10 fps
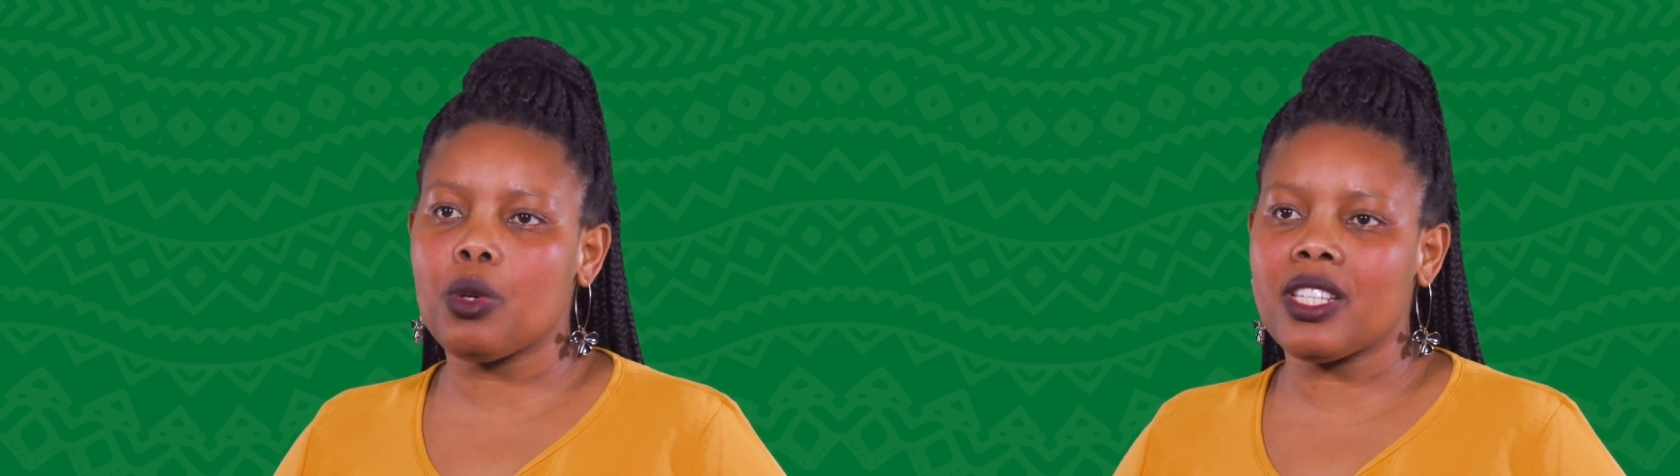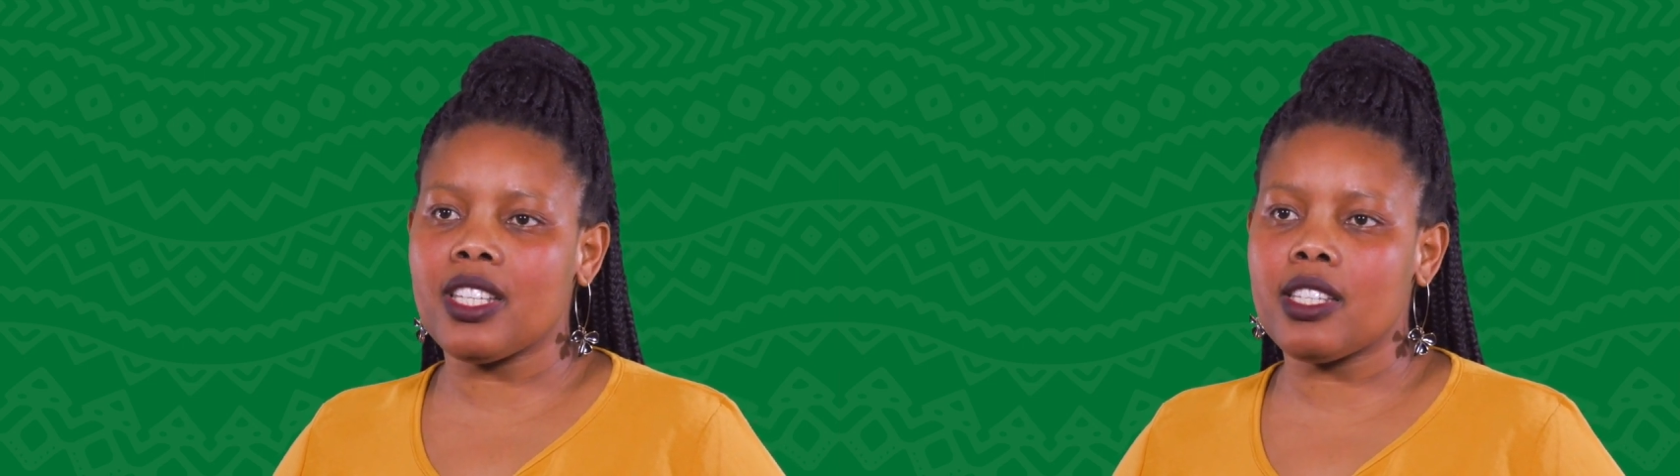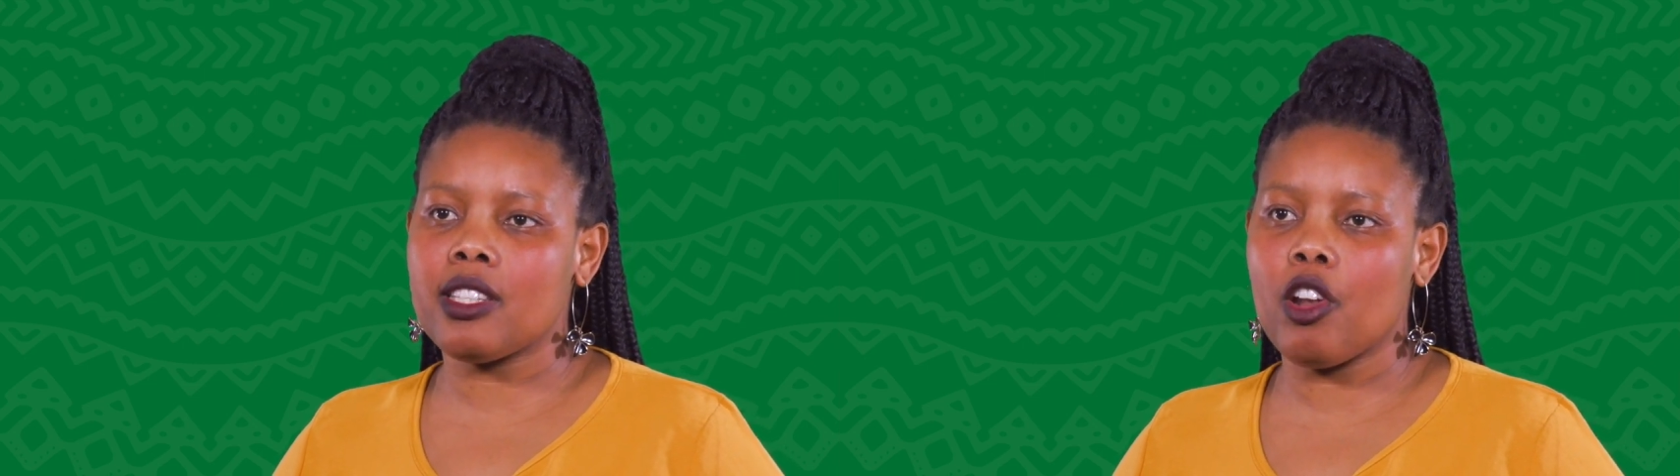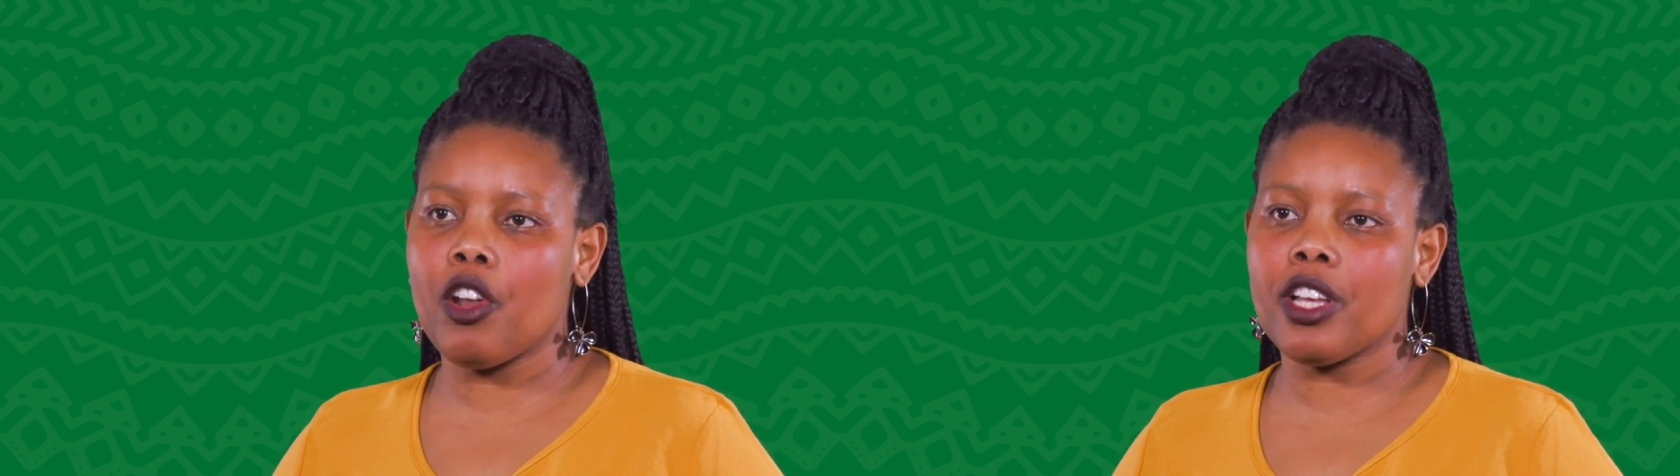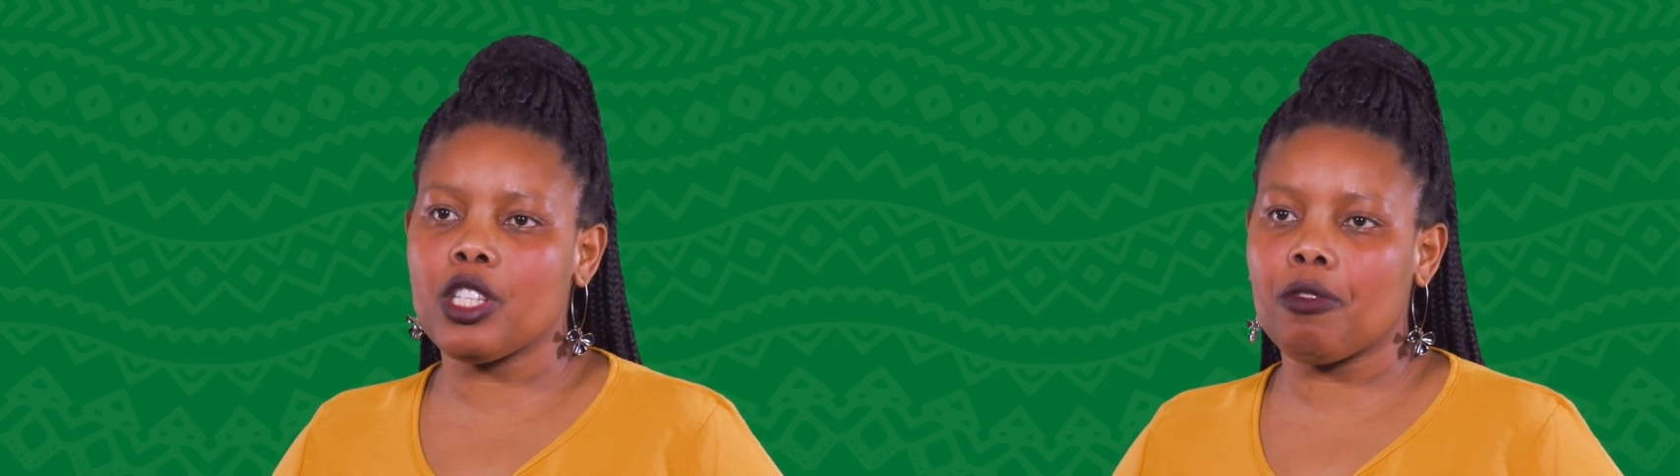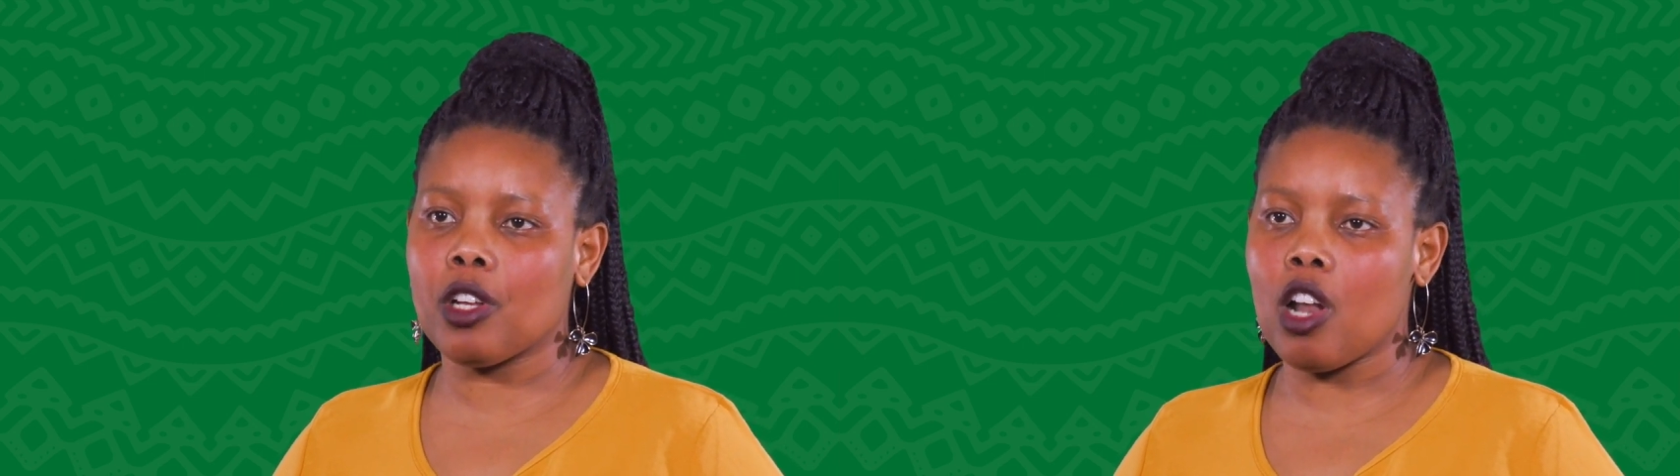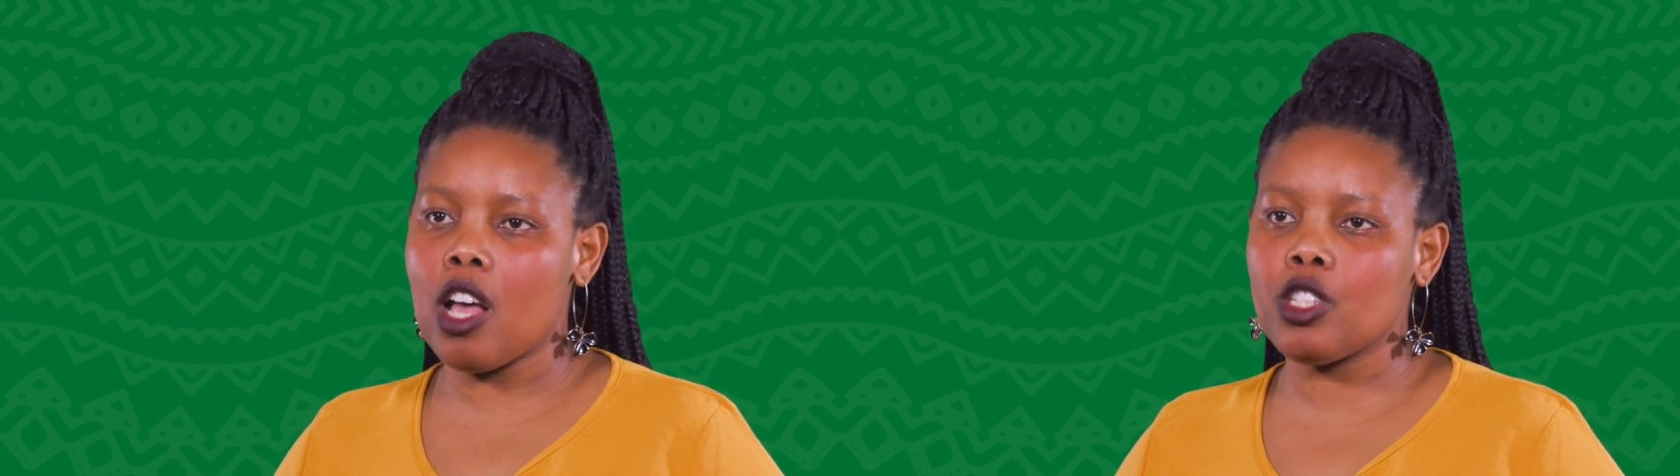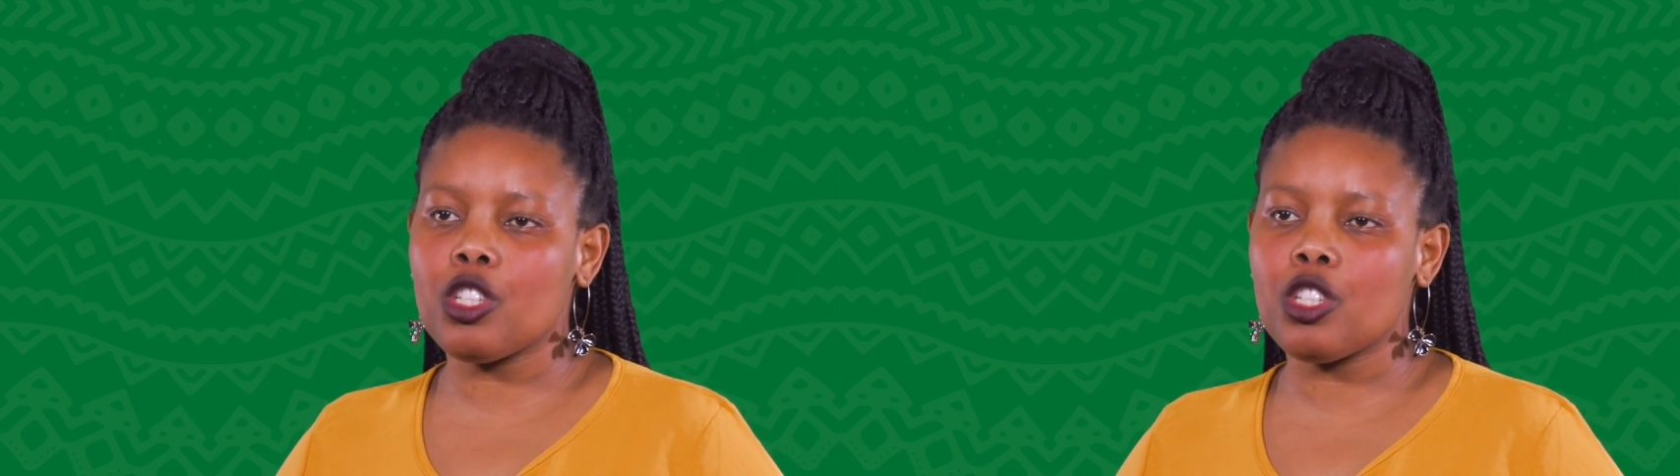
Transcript: assess the learnings of the class,